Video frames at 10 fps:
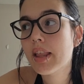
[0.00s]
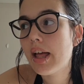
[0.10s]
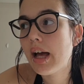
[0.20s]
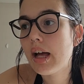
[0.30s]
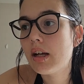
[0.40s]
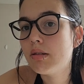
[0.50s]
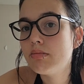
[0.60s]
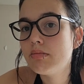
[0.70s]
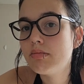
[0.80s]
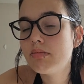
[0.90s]

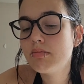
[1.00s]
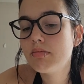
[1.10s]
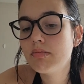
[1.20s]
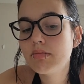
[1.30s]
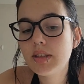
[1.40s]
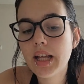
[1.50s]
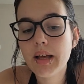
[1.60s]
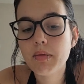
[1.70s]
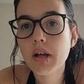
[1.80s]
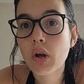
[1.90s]
Um,
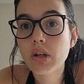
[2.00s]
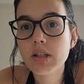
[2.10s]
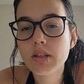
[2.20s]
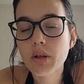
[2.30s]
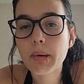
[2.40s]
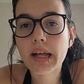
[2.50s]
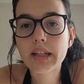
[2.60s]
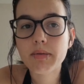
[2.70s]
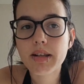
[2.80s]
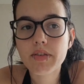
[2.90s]
it got so bad
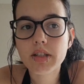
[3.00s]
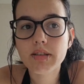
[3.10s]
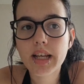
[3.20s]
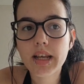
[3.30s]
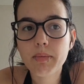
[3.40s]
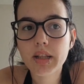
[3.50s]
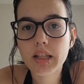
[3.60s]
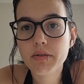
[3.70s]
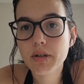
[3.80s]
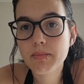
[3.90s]
it was every single day and we
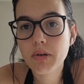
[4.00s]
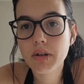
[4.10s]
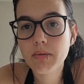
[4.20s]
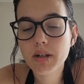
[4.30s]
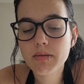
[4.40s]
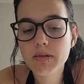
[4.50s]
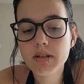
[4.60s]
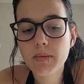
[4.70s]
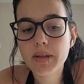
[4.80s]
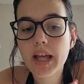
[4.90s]
literally just bought a new one because we were
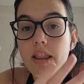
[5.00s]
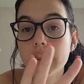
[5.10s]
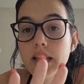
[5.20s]
done with it.